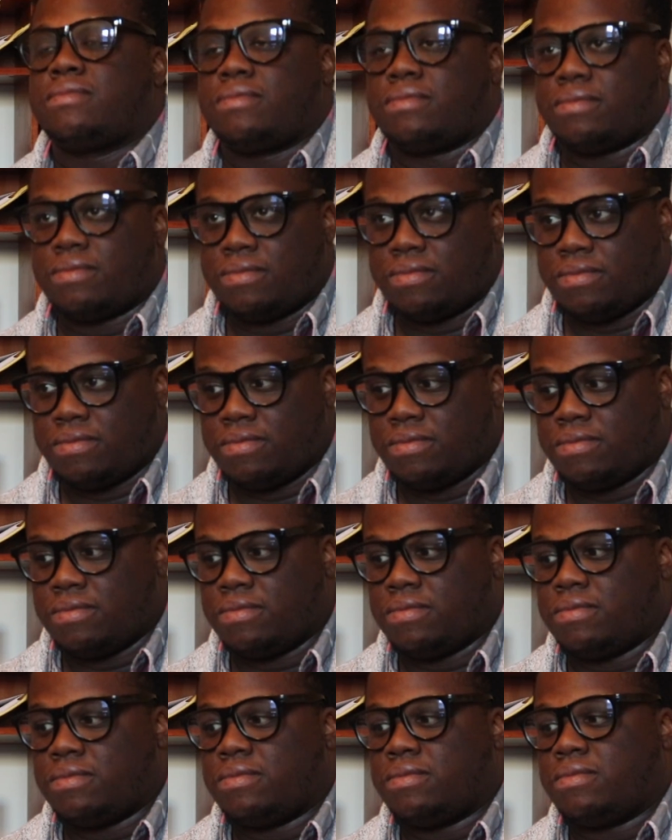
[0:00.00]

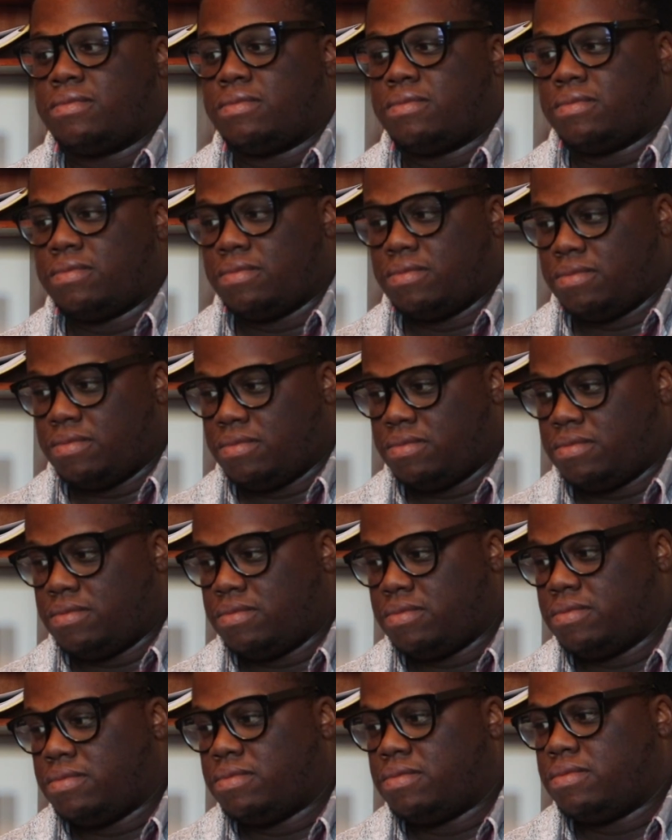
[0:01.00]

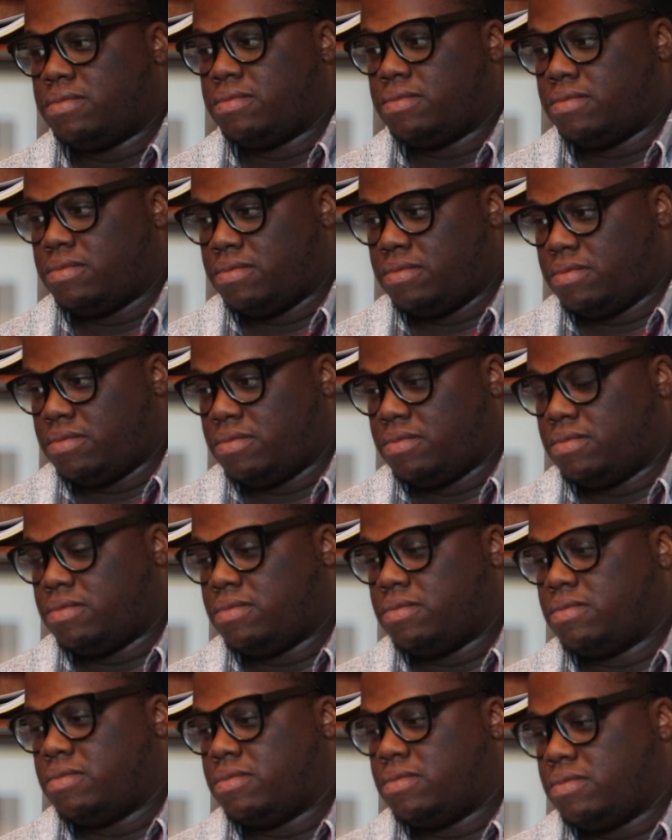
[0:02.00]

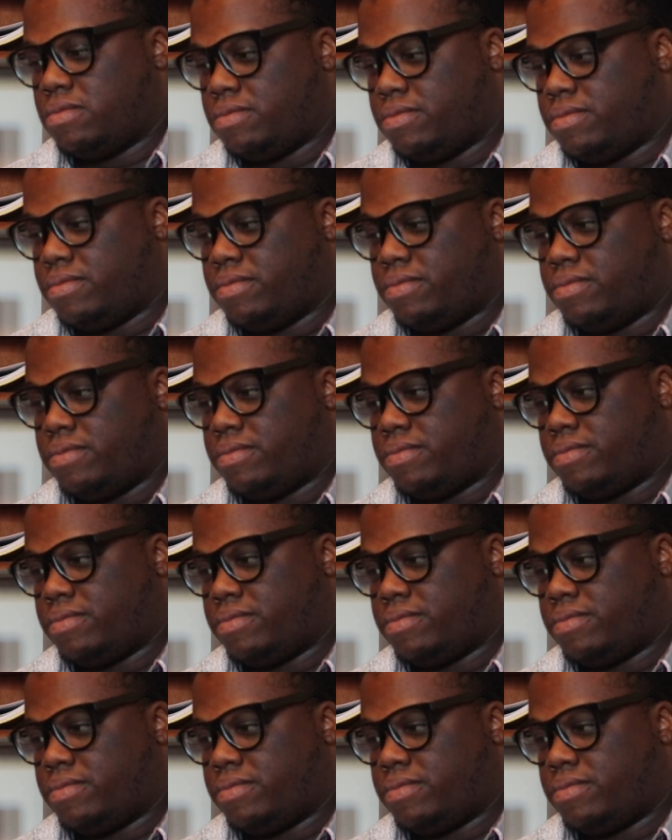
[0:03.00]
(not speaking)